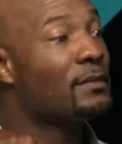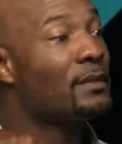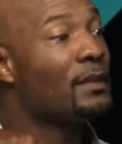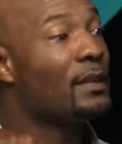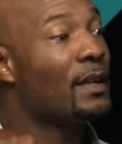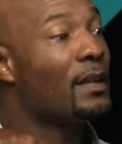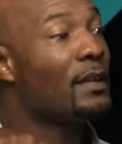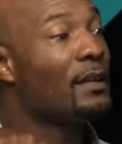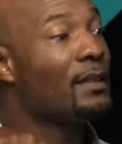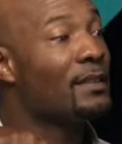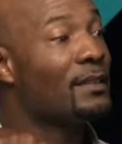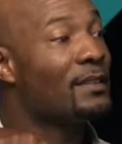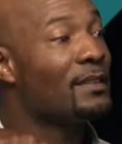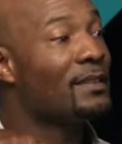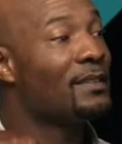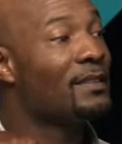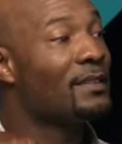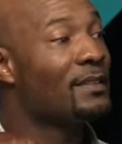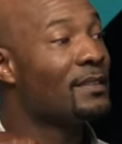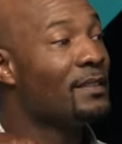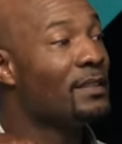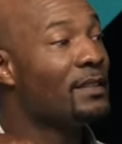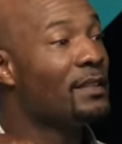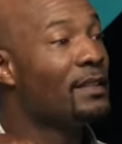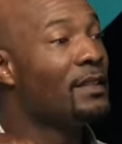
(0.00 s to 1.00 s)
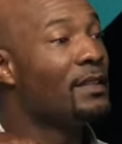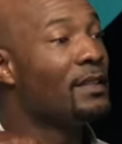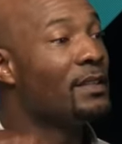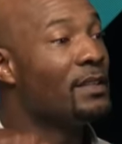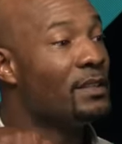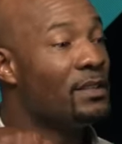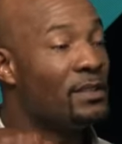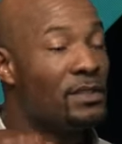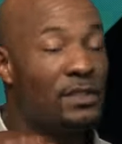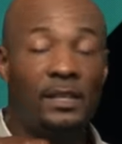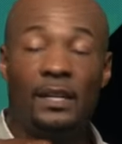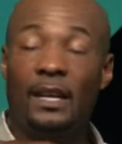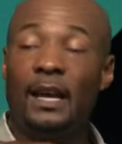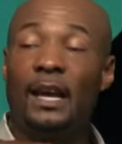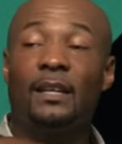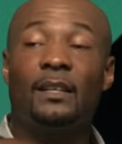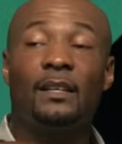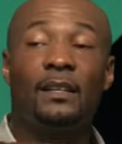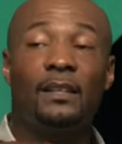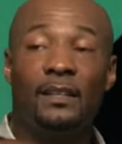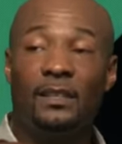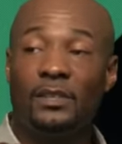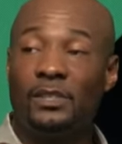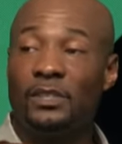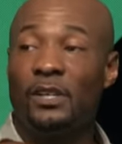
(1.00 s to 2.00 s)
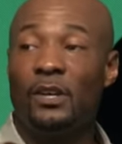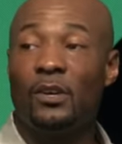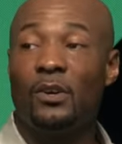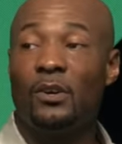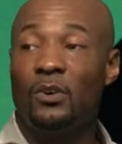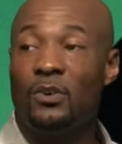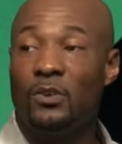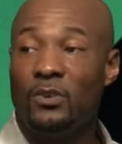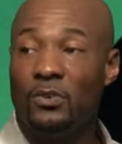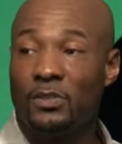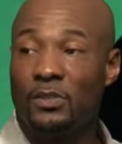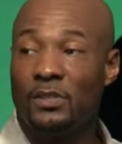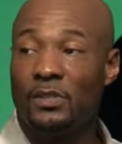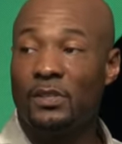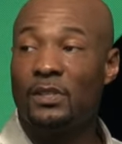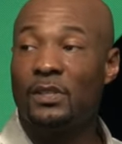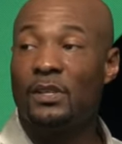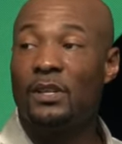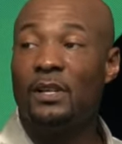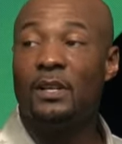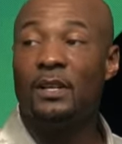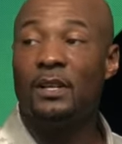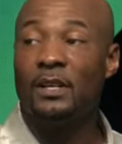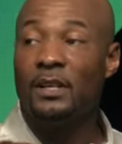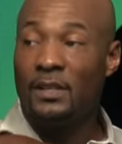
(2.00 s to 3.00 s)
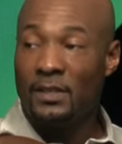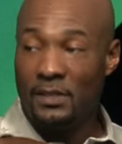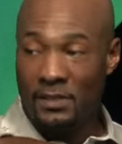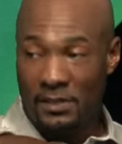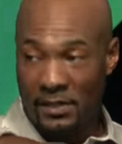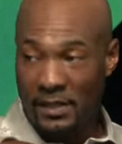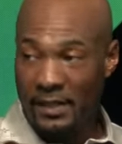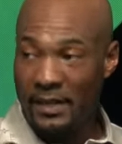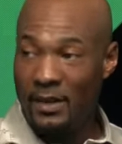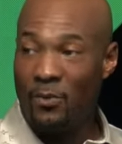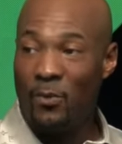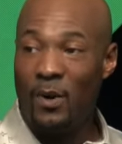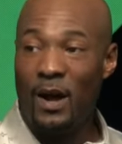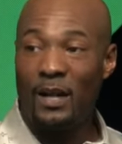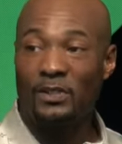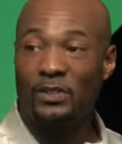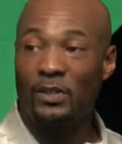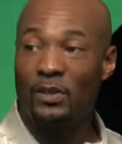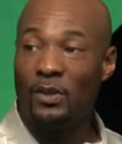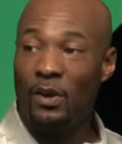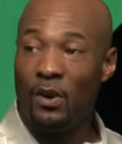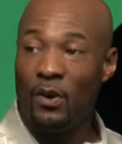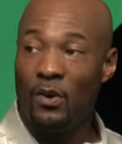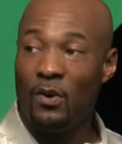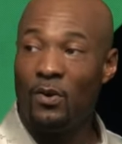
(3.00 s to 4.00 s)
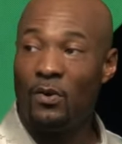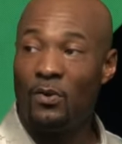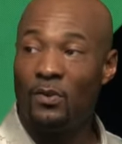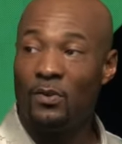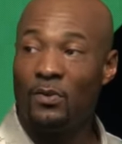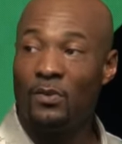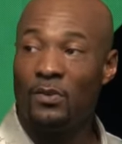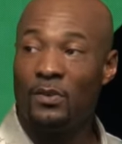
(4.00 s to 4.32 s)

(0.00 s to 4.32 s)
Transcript: Okay? She got her little shows she can watch on her own